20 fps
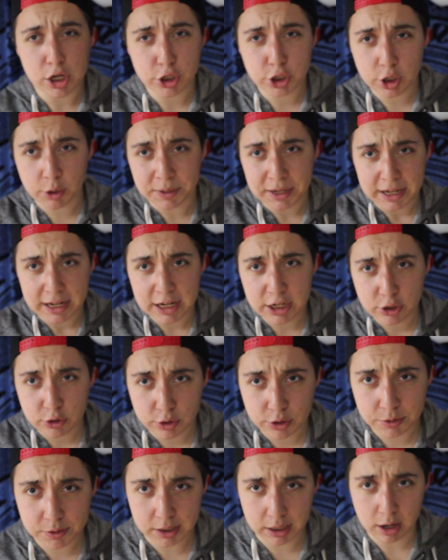So,
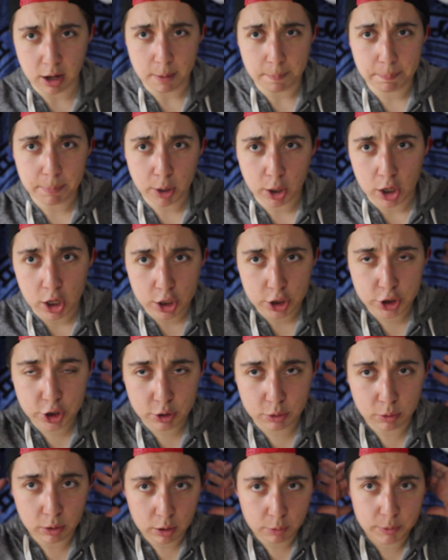introducing part
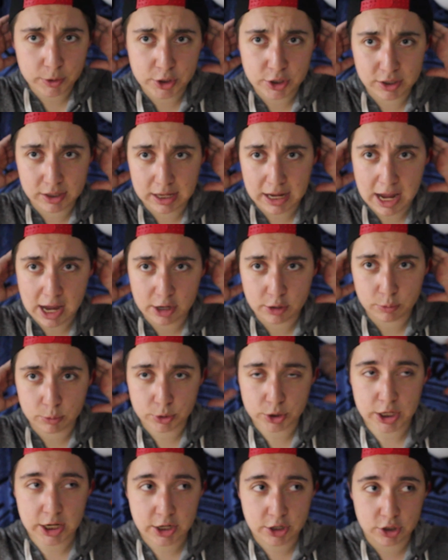2, which is the
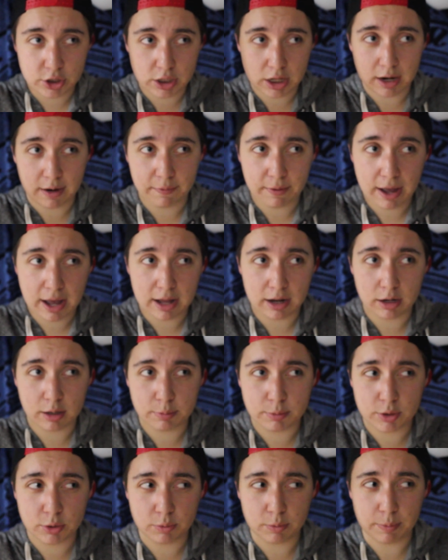actual changes that I've had
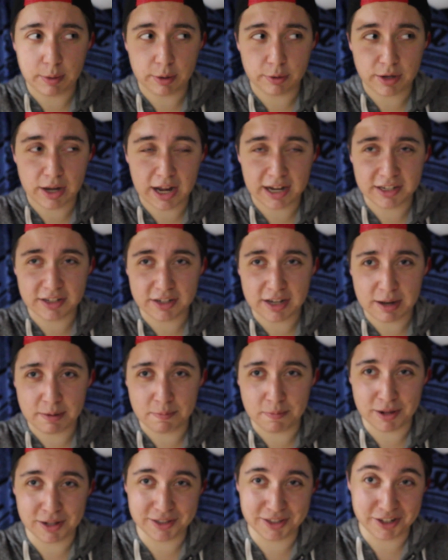up to about 9 to
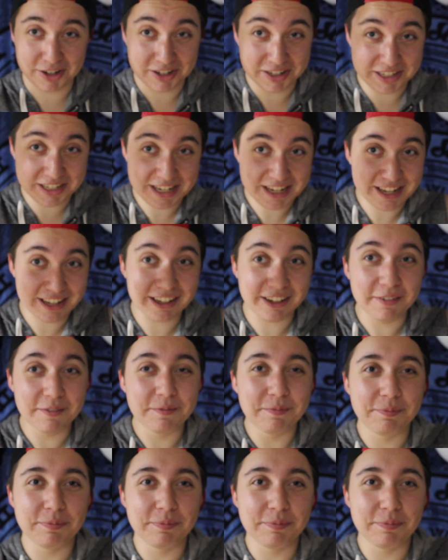10 months on T.